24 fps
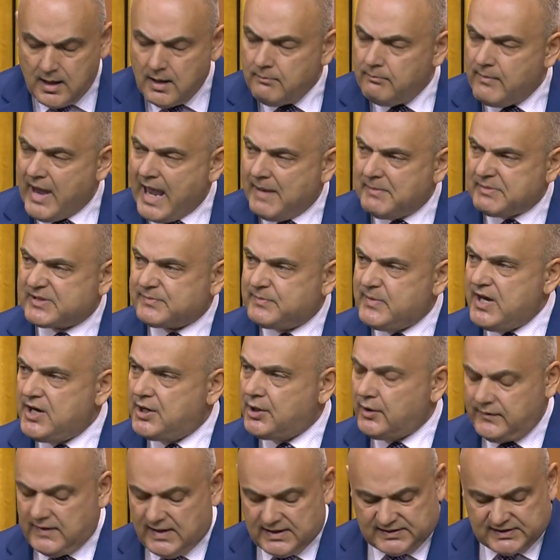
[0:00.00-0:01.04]
Madam
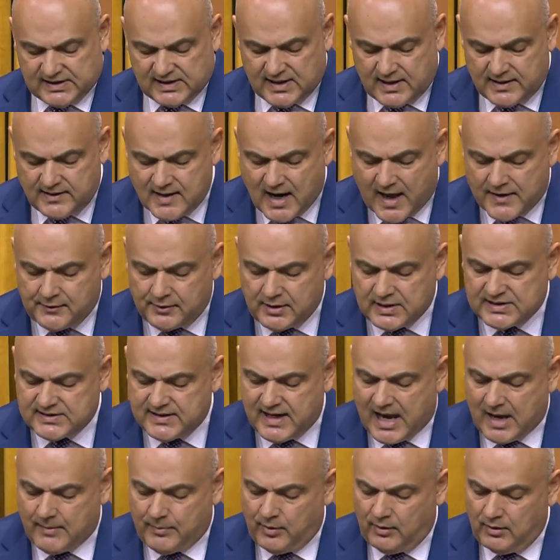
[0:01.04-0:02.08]
Speaker, this is another
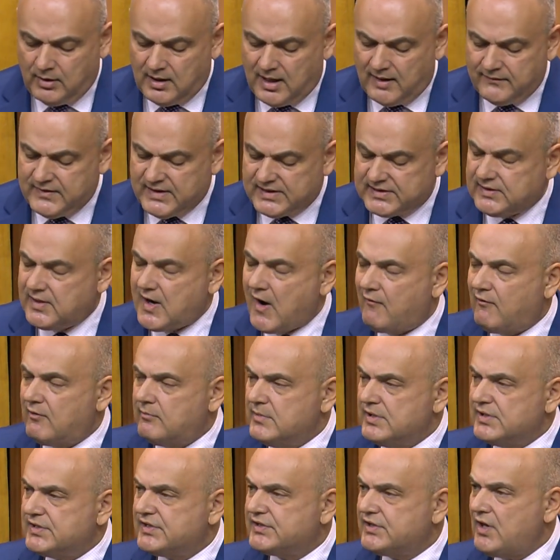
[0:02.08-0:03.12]
example of this
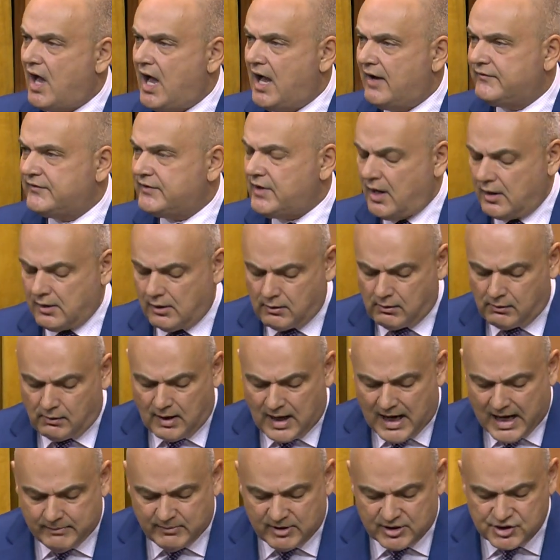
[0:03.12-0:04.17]
government's soft on
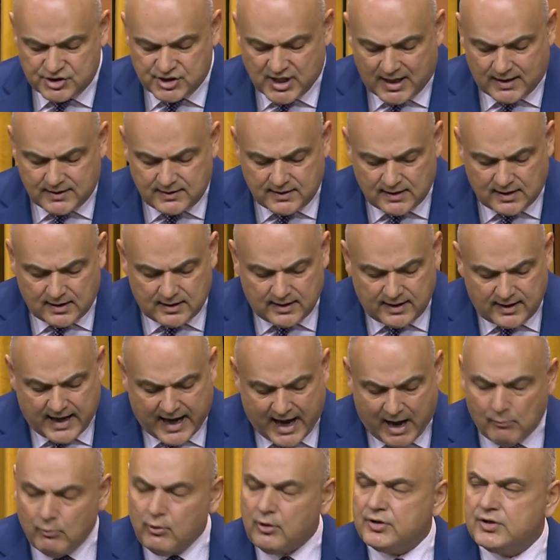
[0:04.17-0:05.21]
crime agenda
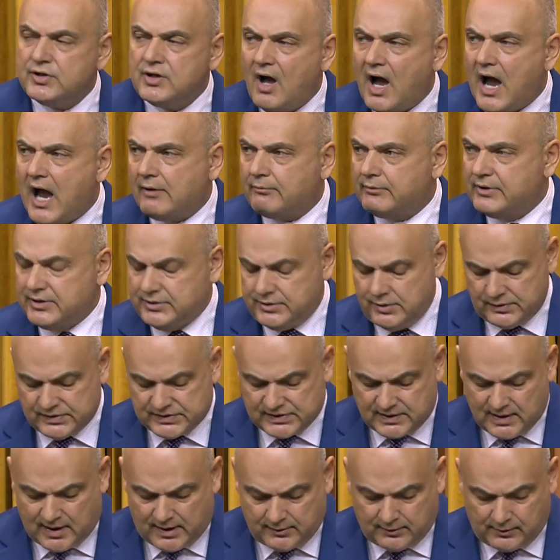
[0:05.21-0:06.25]
and will not reduce
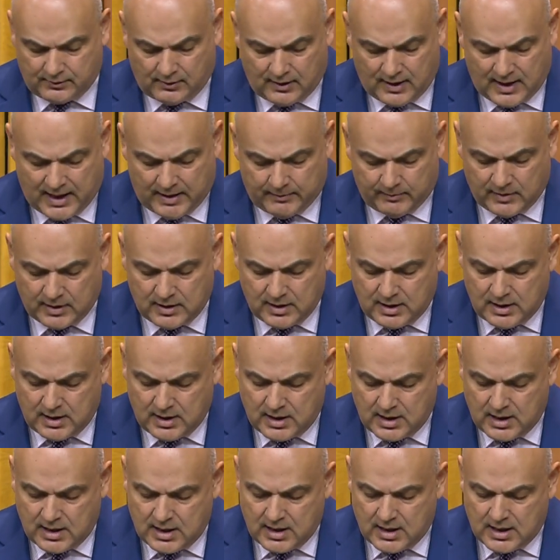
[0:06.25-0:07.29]
gun crime.
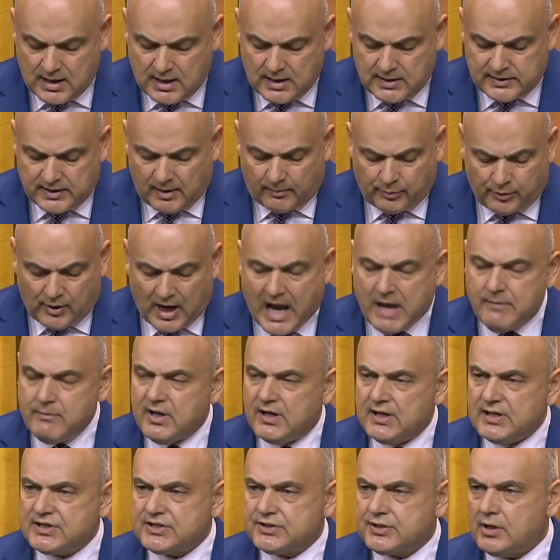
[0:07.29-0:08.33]
The Prime
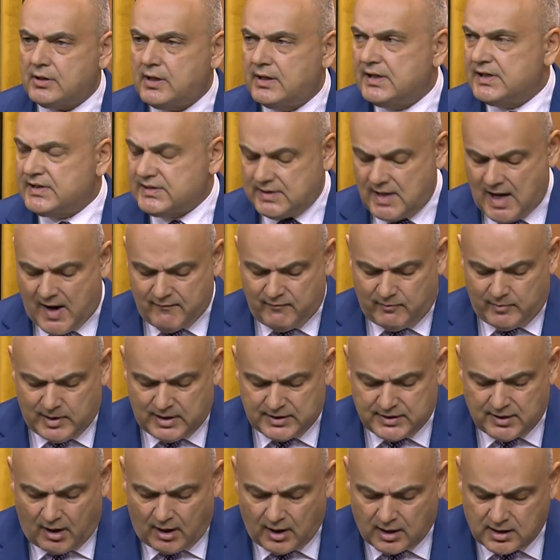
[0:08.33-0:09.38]
Minister and his
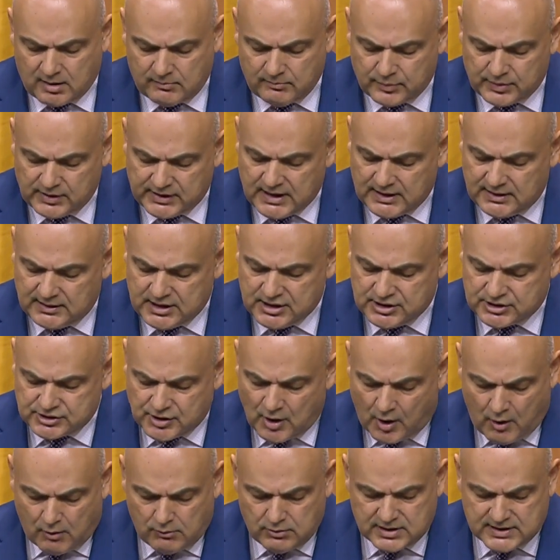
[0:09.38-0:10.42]
government are completely
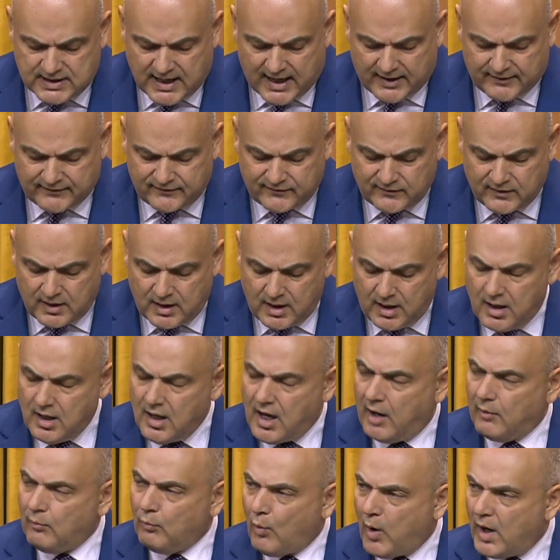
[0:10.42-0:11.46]
tone deaf
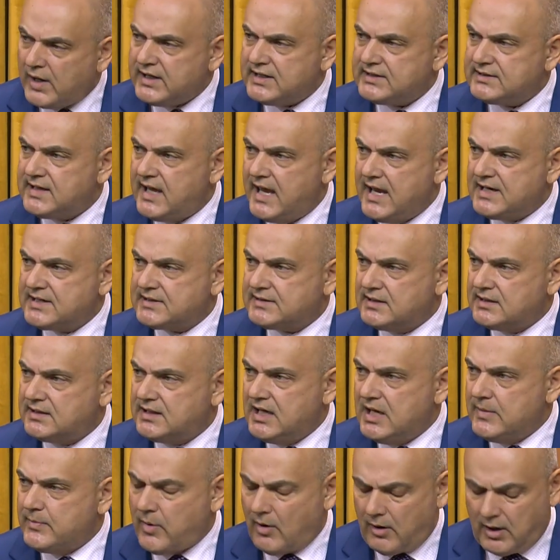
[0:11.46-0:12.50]
on what it takes to
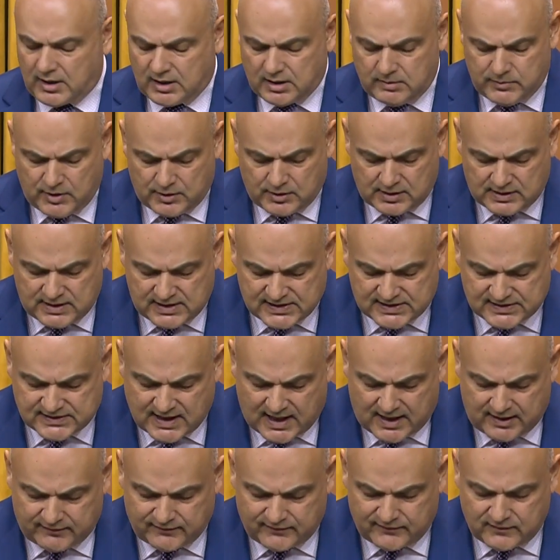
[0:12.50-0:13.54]
keep our communities
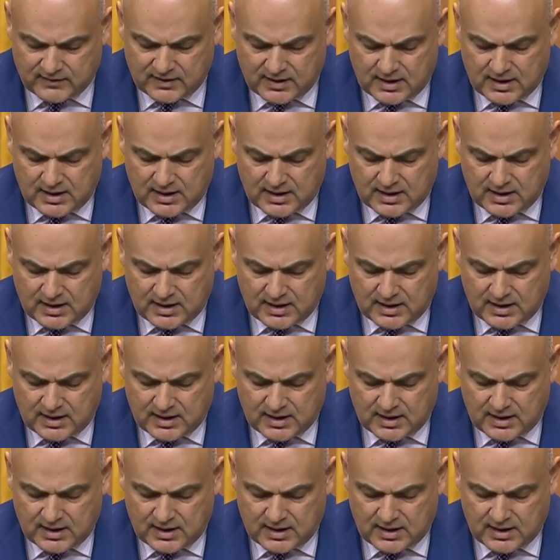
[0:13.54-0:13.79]
safe.